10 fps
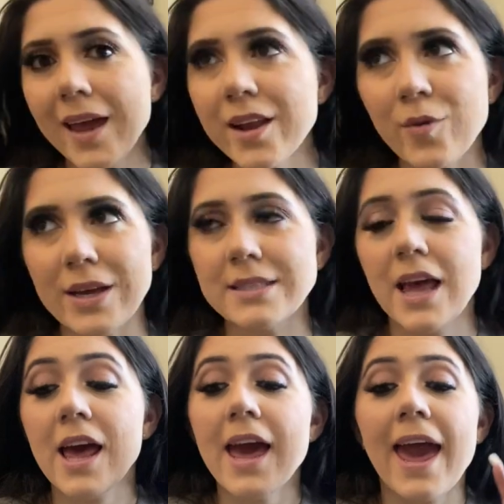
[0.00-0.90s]
Anyways,
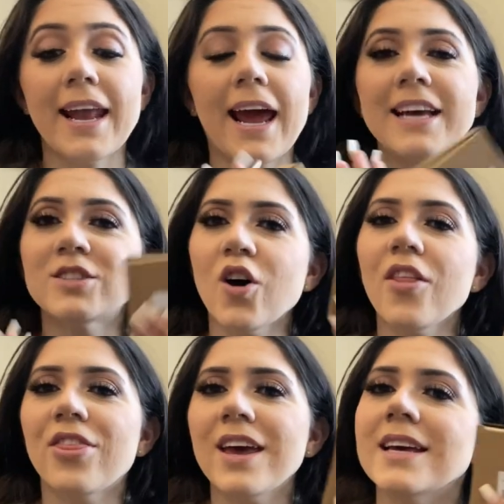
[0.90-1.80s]
and I saw
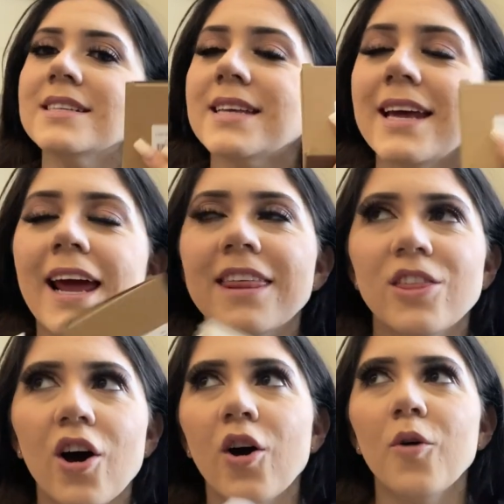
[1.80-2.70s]
this and I
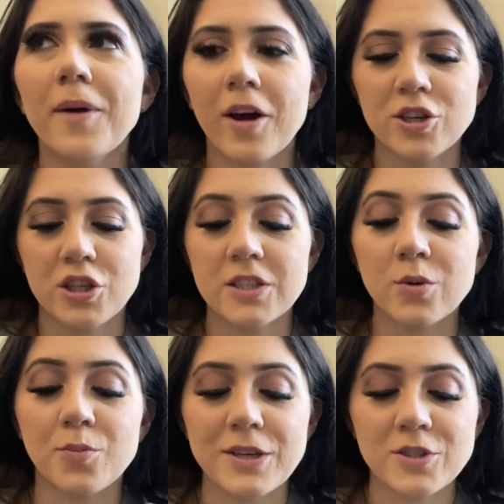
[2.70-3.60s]
thought, oh my gosh, this
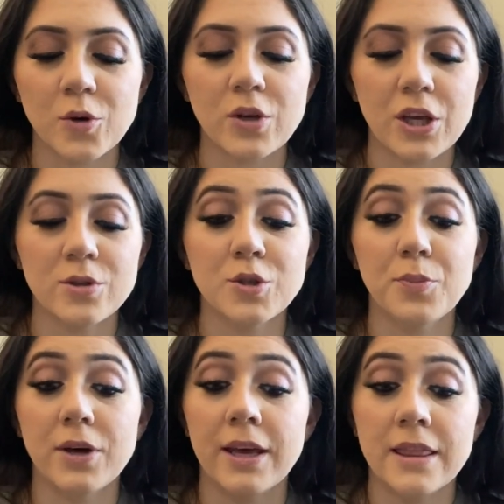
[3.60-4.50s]
would be so cute to
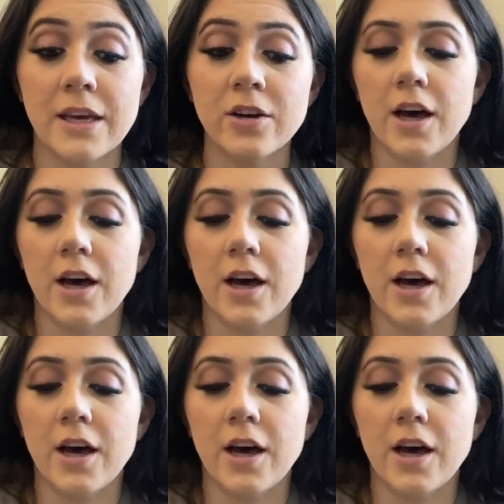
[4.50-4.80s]
put in there.